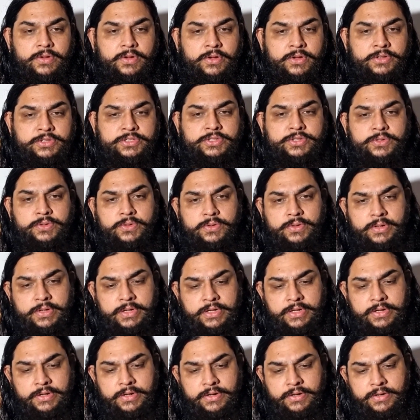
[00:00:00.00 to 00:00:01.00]

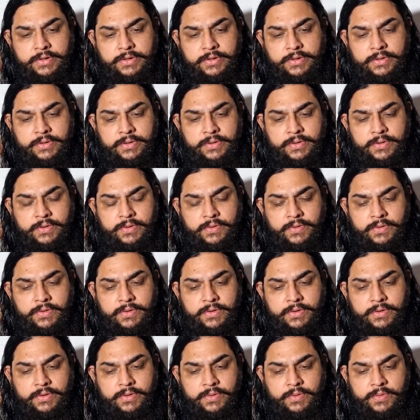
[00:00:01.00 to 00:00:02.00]
Also,
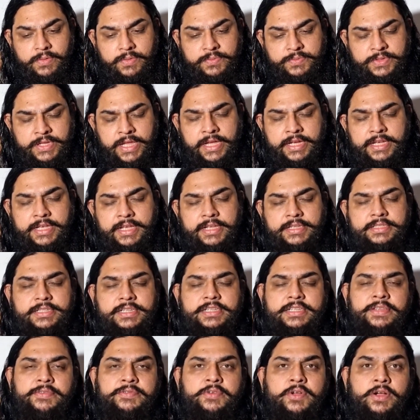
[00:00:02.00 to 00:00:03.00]
Sankhya
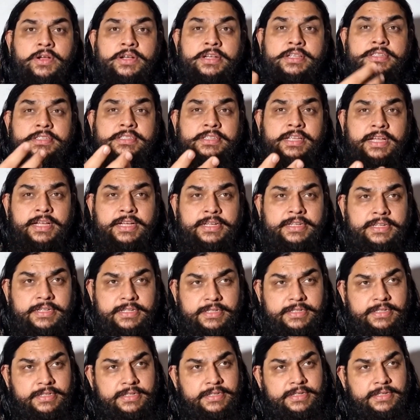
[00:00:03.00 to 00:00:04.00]
says if you understand